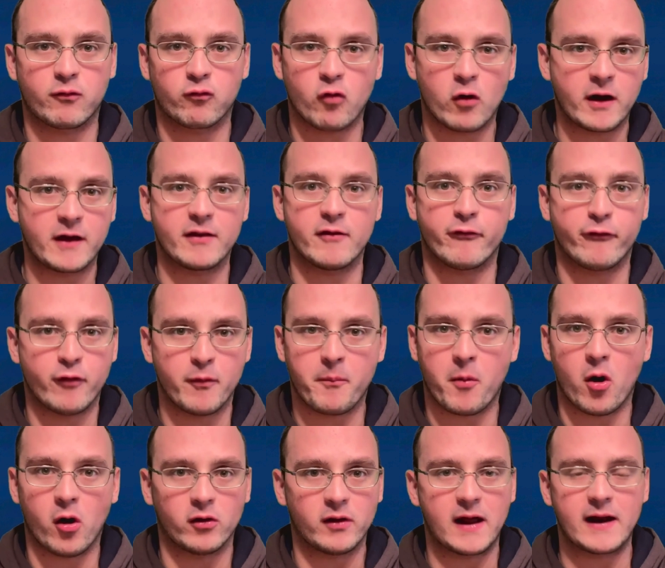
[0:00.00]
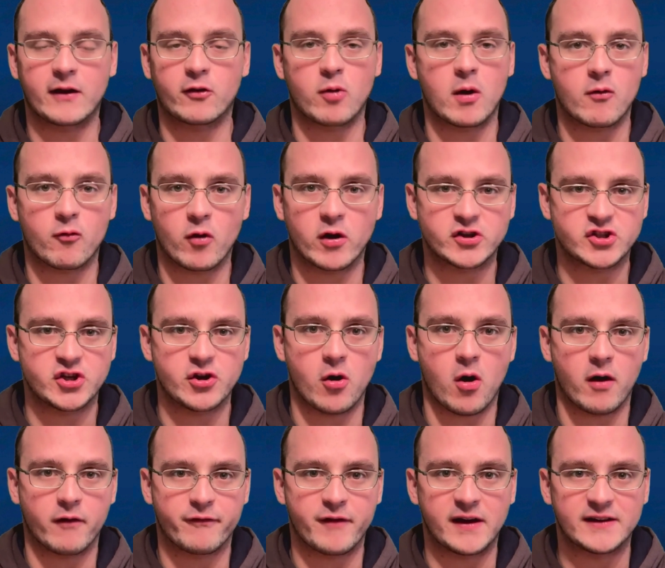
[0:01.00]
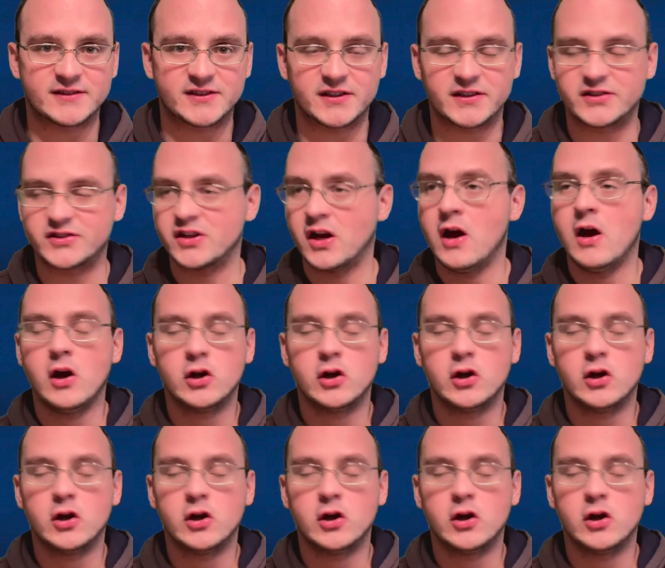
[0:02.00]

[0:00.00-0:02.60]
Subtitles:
running the football. A lot of great rushing offenses.